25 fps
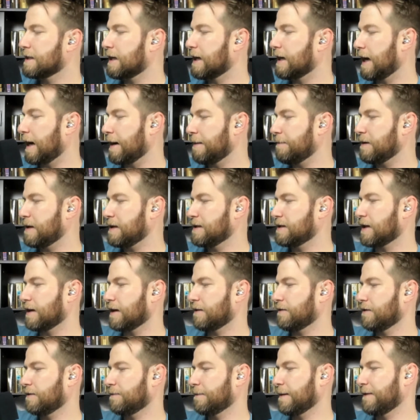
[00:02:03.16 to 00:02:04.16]
I've been talking
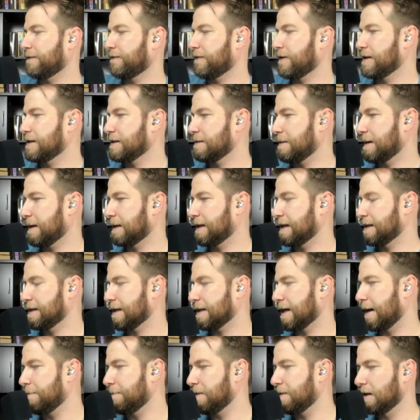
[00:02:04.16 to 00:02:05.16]
with my friends about this.
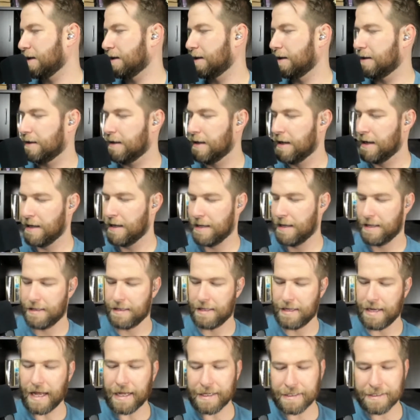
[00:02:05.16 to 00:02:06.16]
I'm in, the
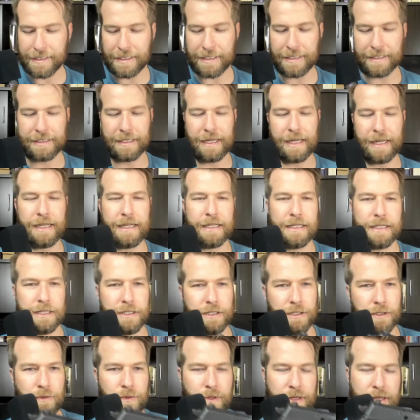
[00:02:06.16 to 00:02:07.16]
next things I need to
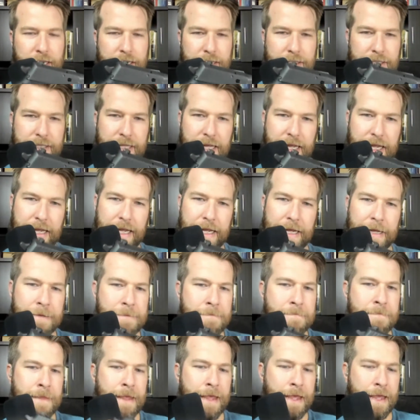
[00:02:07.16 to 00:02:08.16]
do with this thing
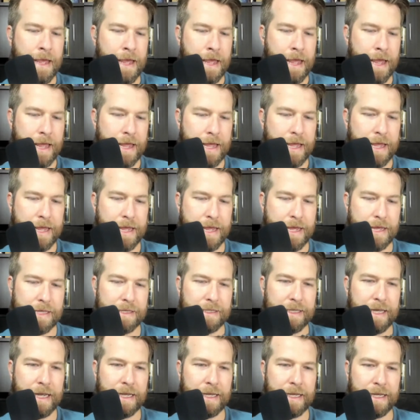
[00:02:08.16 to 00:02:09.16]
is
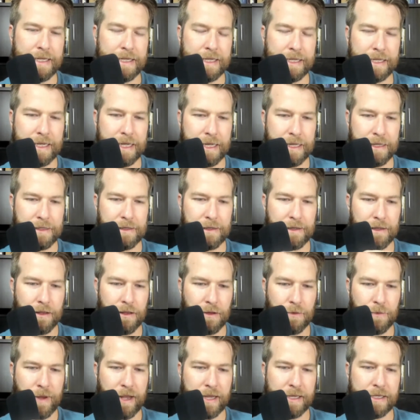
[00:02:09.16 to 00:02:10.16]
I need to get
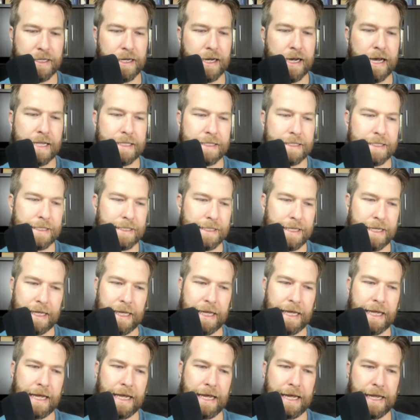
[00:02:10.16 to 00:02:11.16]
the red dot,
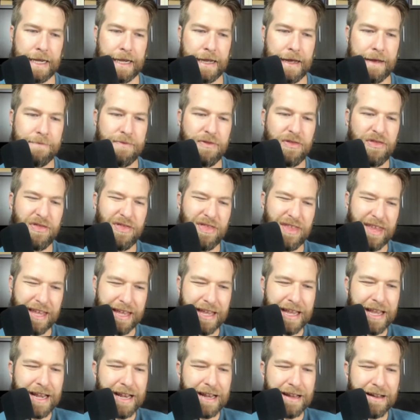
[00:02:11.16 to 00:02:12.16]
and I'm
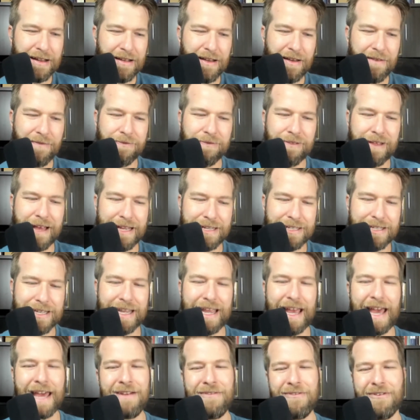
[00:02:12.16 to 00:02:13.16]
thinking a flashlight.
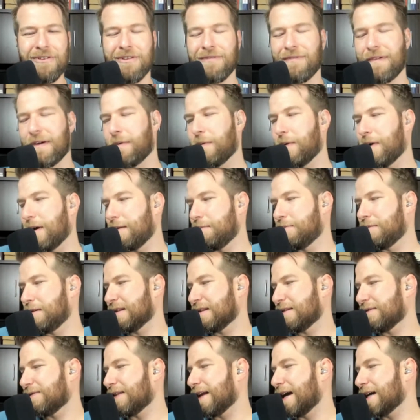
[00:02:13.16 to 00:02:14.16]
I don't know if I want to put
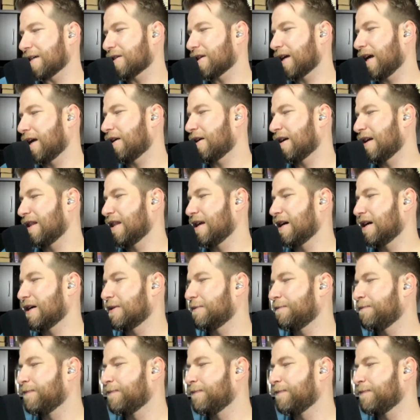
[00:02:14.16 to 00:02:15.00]
the flashlight on though,